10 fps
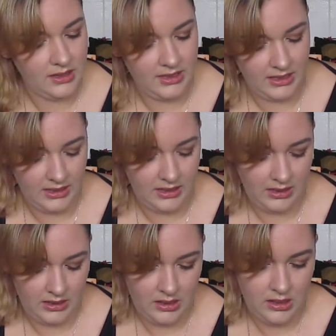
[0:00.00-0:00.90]

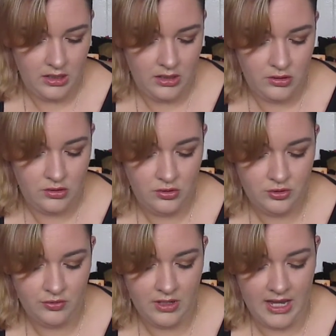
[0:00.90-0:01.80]
the
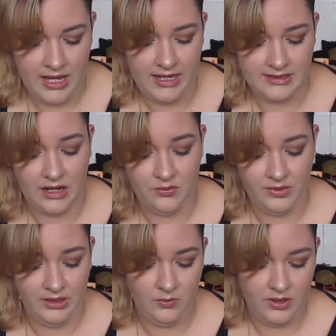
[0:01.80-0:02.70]
Neutral Eyes, I
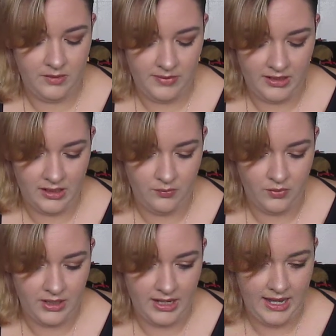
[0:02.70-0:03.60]
really wanted to pick up
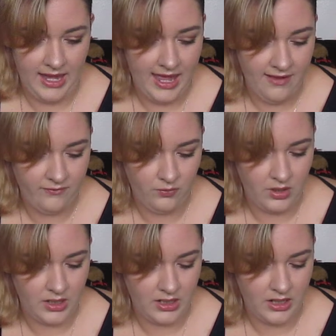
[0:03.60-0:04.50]
one. I have
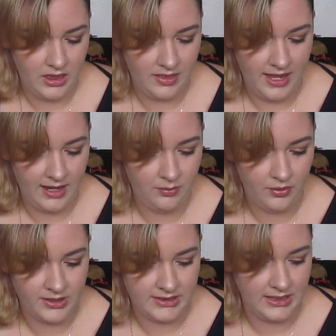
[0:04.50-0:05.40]
one that I
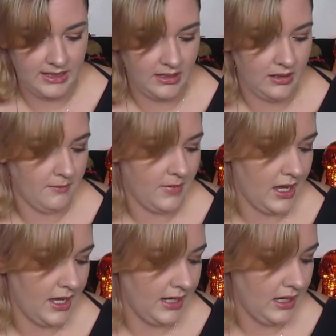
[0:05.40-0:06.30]
put in
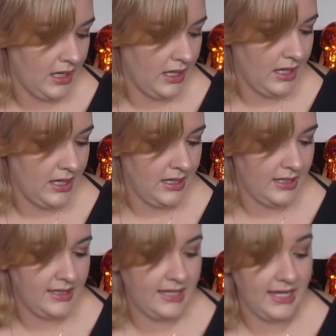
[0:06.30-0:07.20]
my
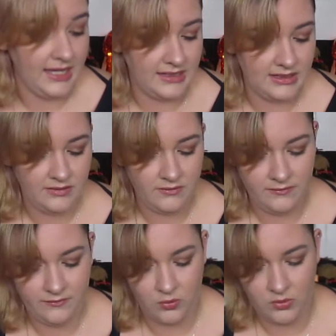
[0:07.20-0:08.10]
kit
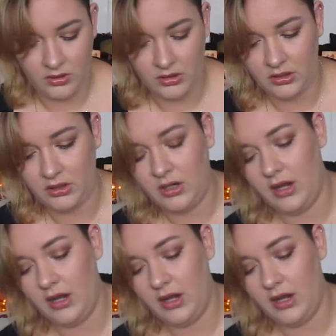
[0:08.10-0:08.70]
for